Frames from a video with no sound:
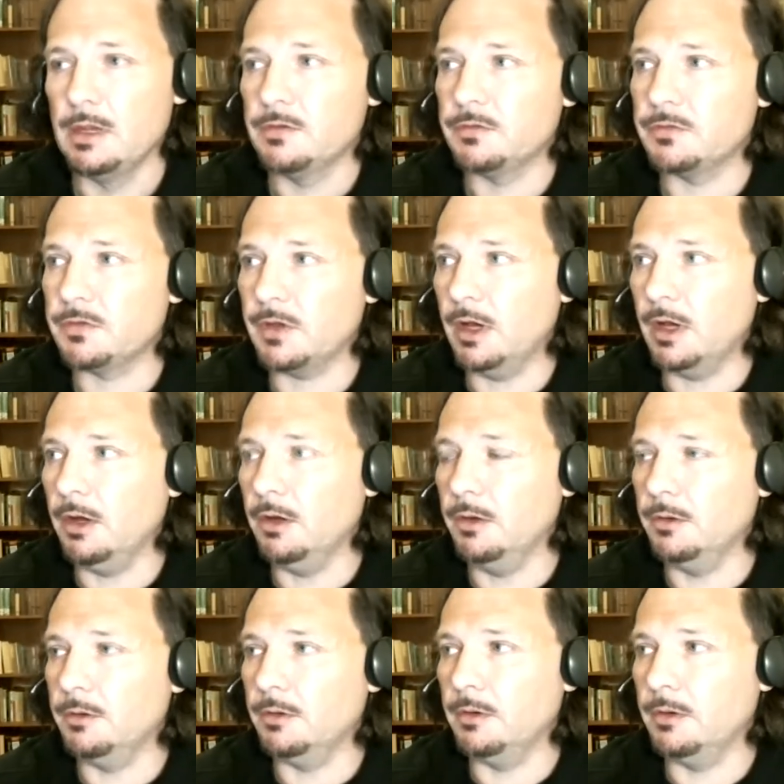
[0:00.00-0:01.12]
So
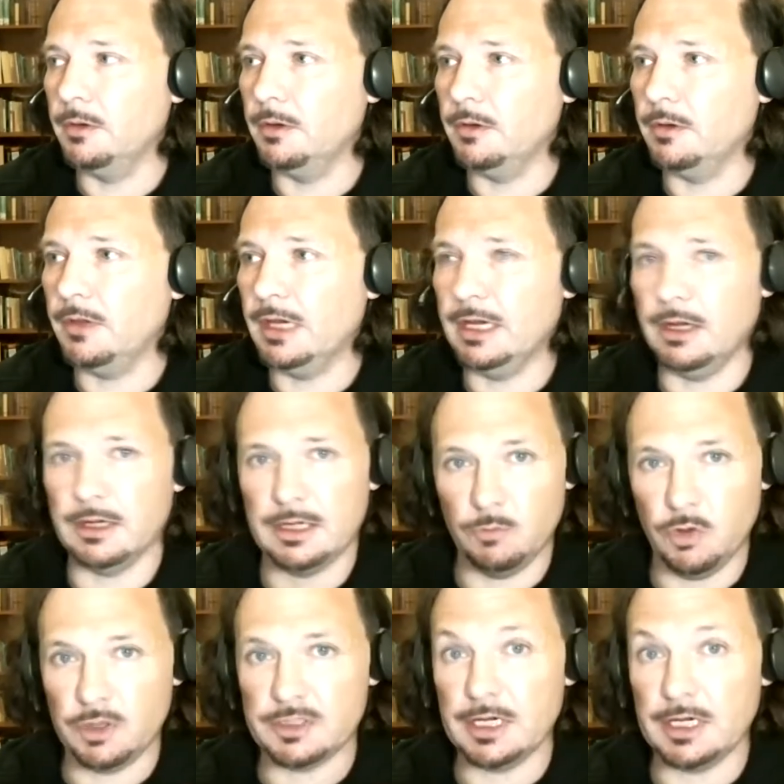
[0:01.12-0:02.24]
they can
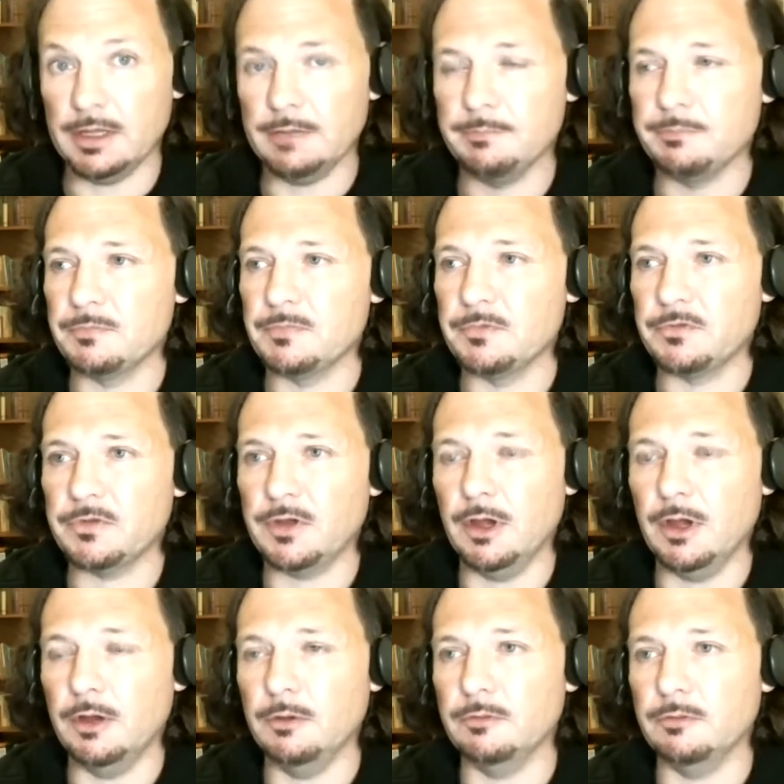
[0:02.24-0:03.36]
work together.
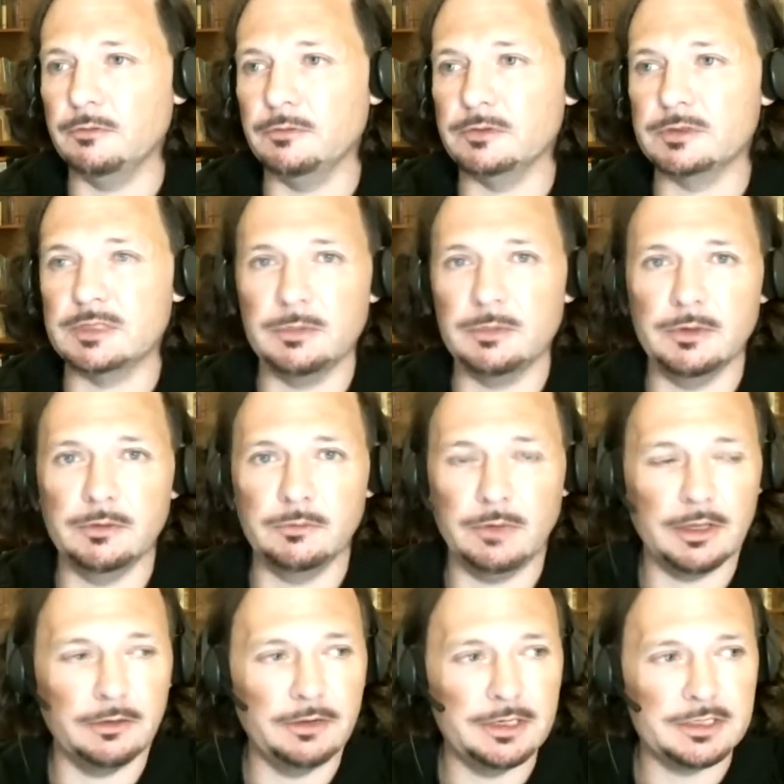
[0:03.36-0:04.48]
So some of, one
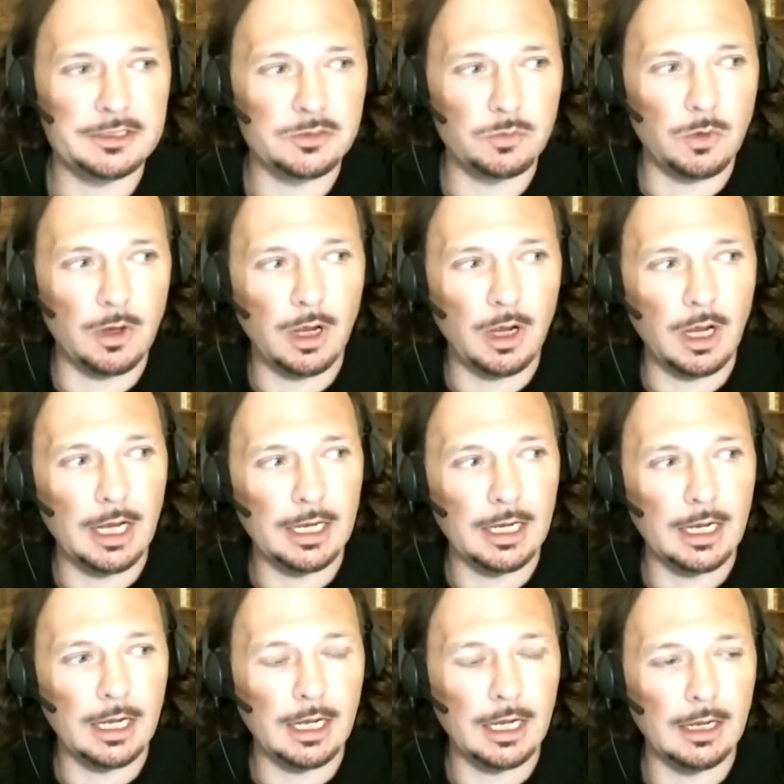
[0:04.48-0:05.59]
of the reasons why
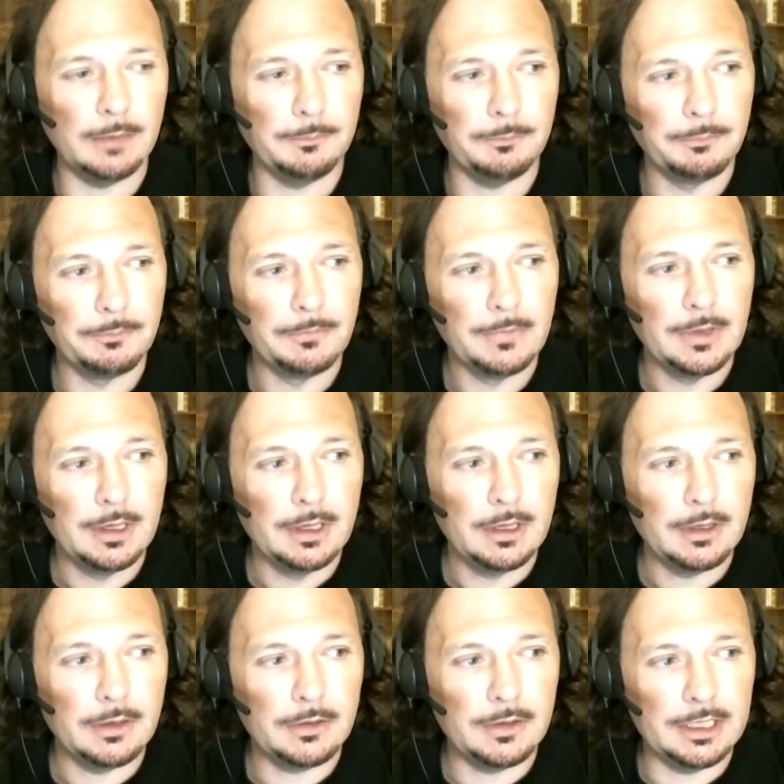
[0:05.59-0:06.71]

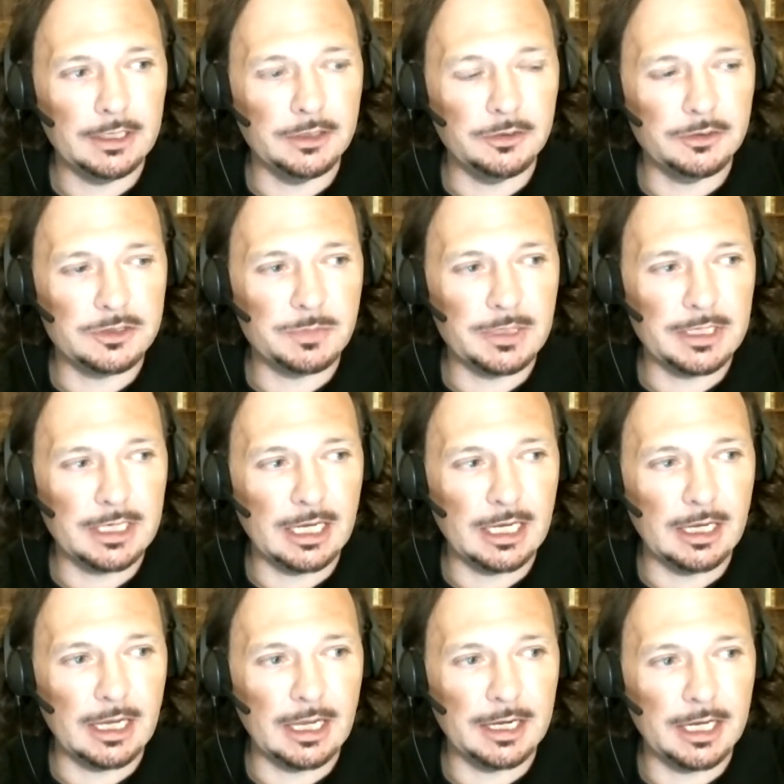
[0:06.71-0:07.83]
the EU has been
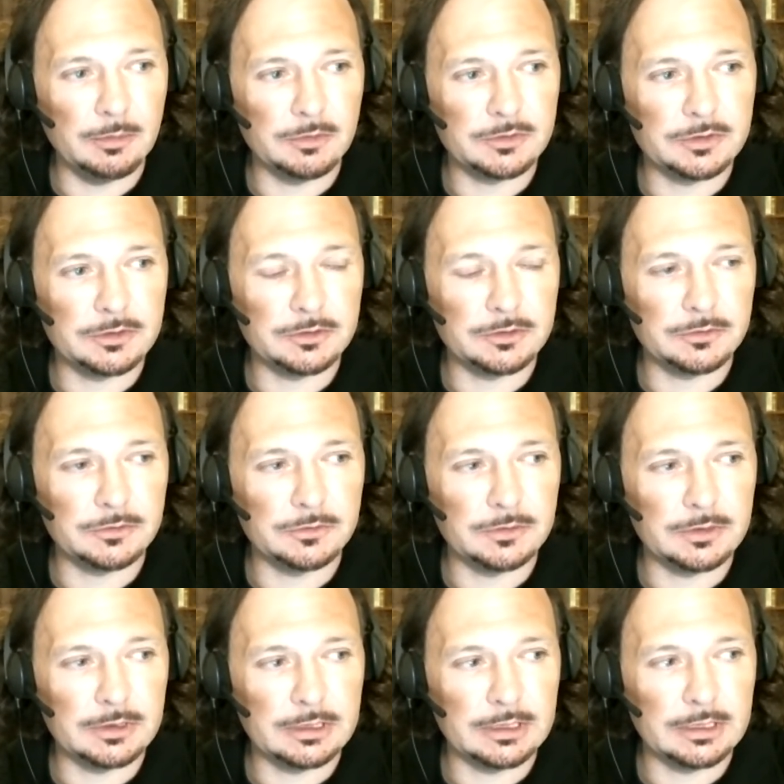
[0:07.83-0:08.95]
unable to
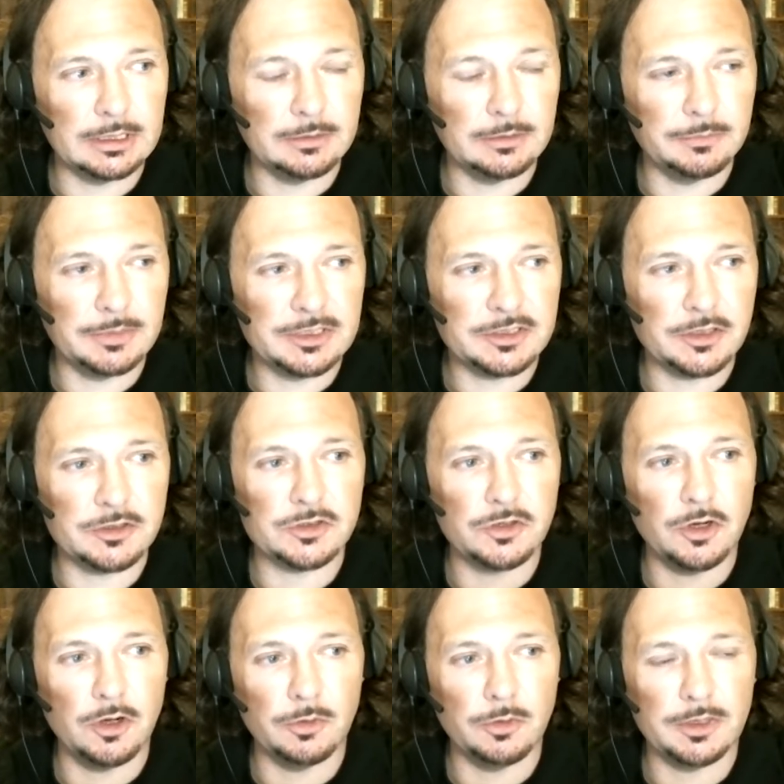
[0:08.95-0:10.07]
be so
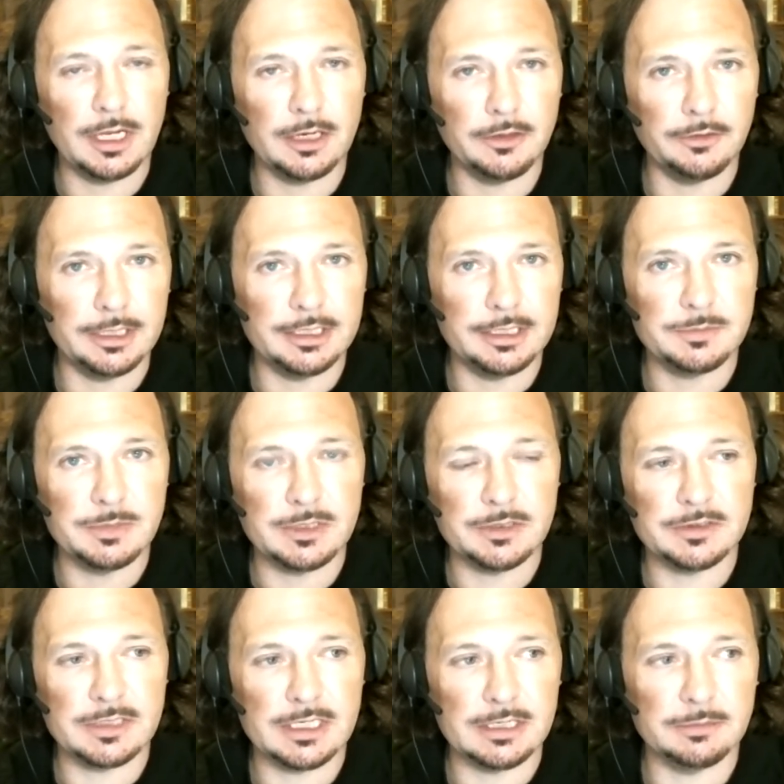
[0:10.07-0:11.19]
strong with Hungary is
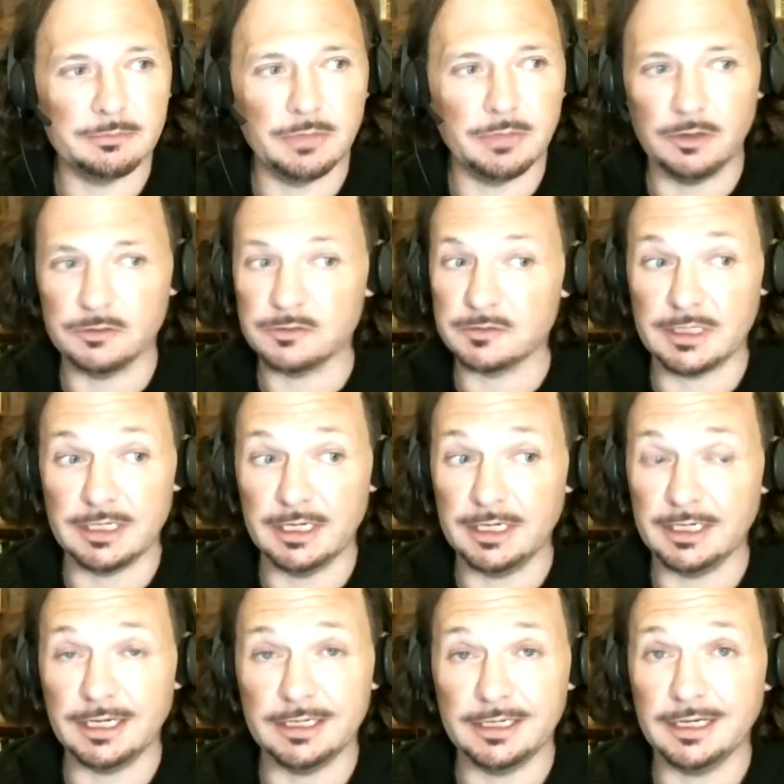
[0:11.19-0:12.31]
because the Poles will say,
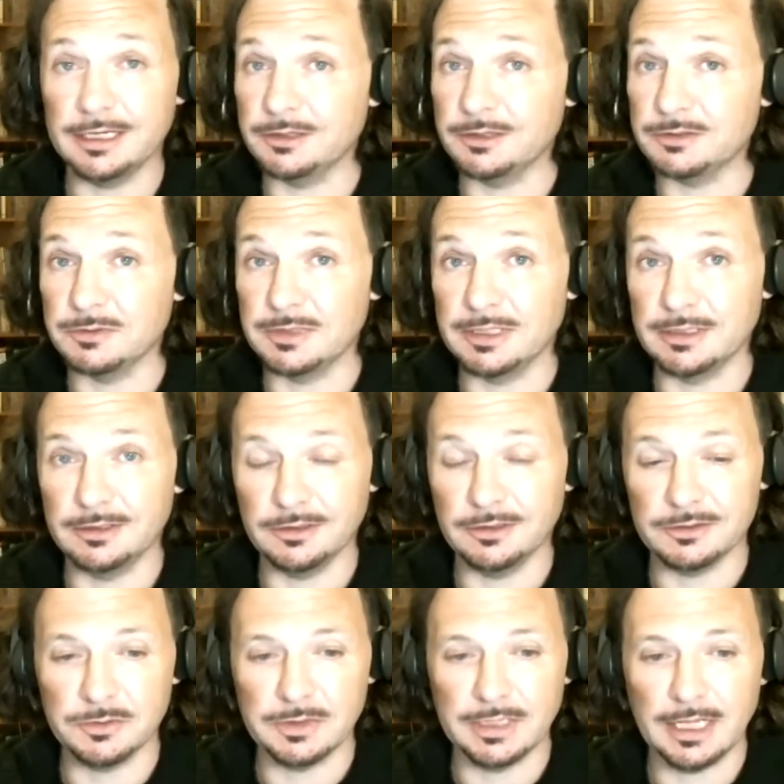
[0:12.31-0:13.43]
hey, you're not doing
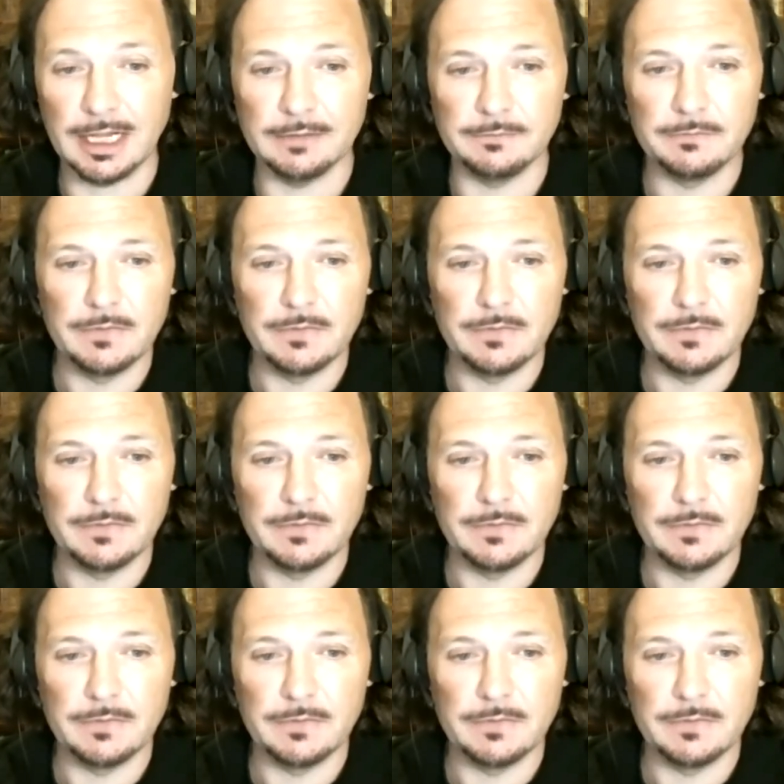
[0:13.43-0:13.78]
that.